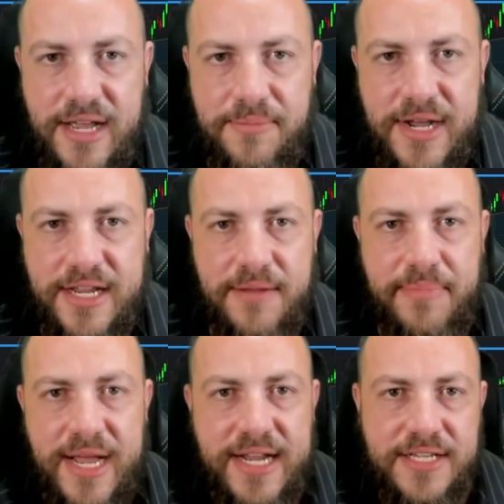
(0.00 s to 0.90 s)
I'm not going to
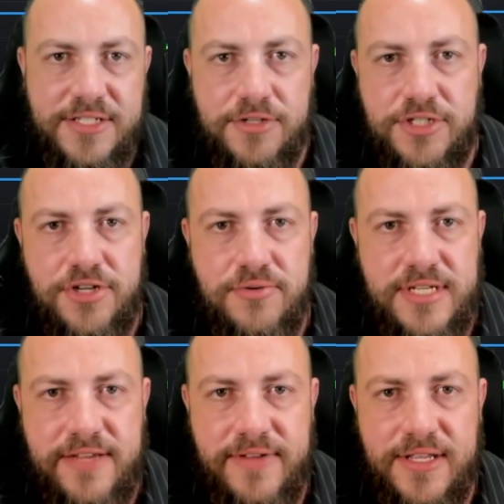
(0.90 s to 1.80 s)
buy because there's 2
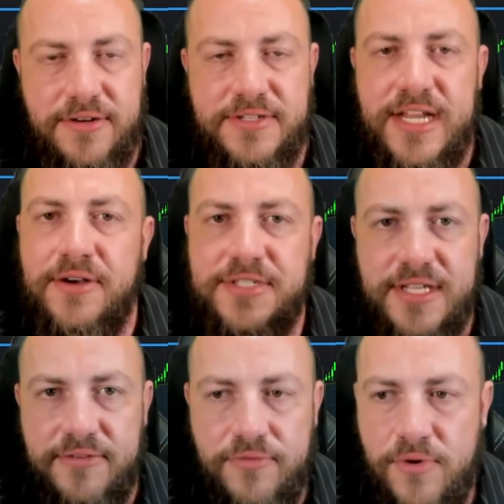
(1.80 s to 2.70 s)
TV dinners now
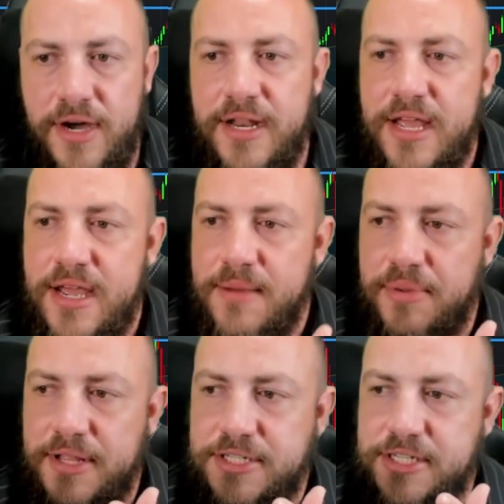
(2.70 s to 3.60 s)
instead of 1,
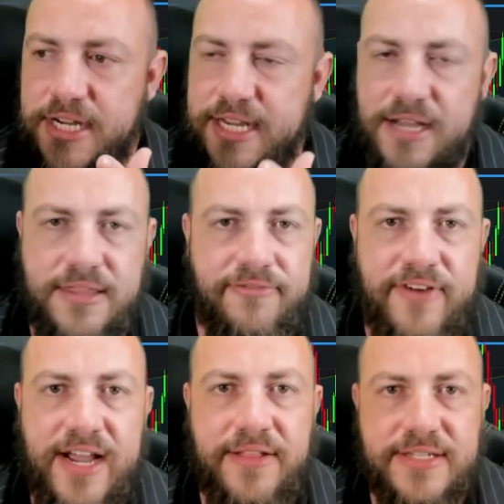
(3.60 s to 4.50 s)
but let's check out the
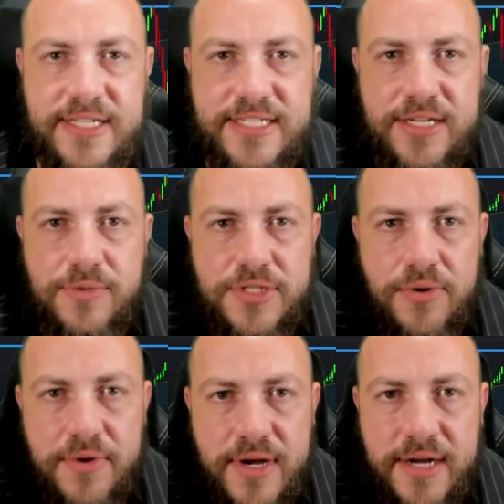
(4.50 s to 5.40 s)
filings. Let's see what's
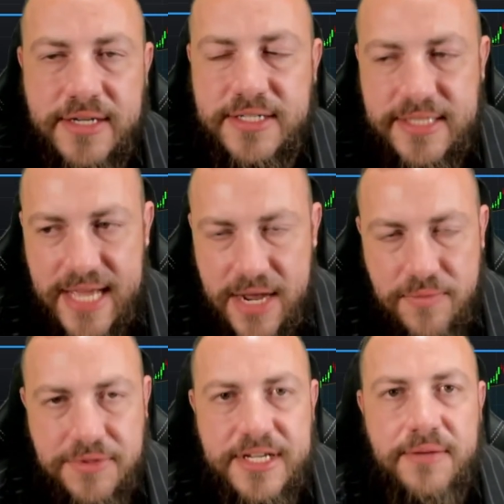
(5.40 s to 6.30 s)
going on, because that
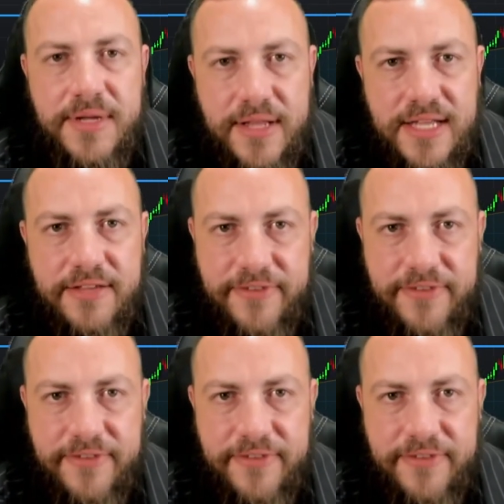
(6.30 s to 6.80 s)
will tell me a lot. The